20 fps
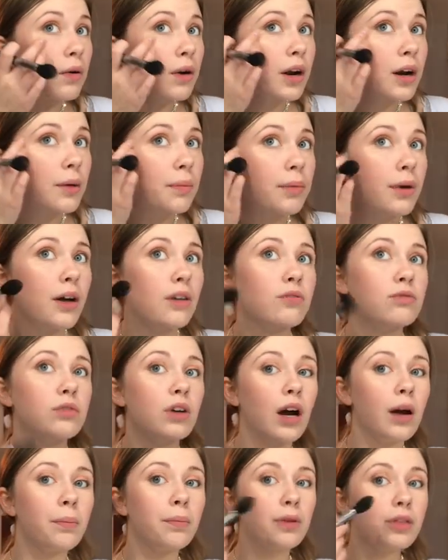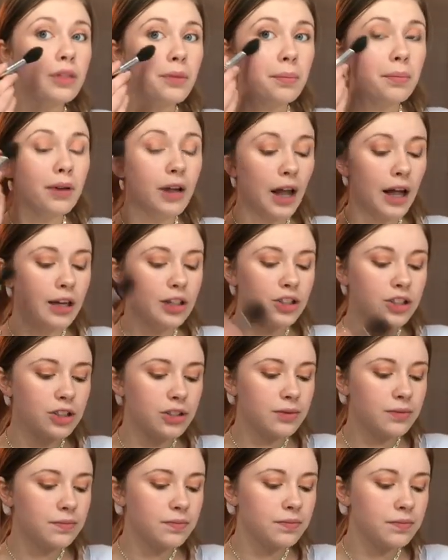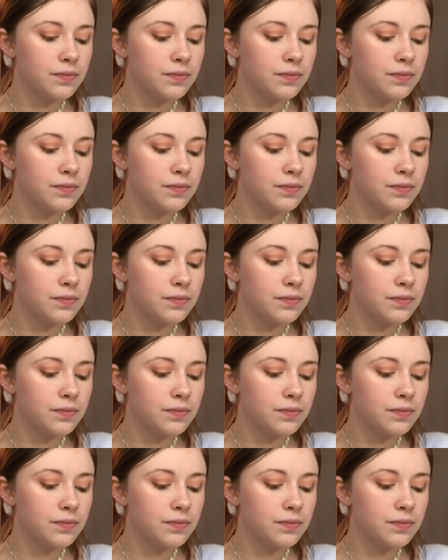right above where I put the blush.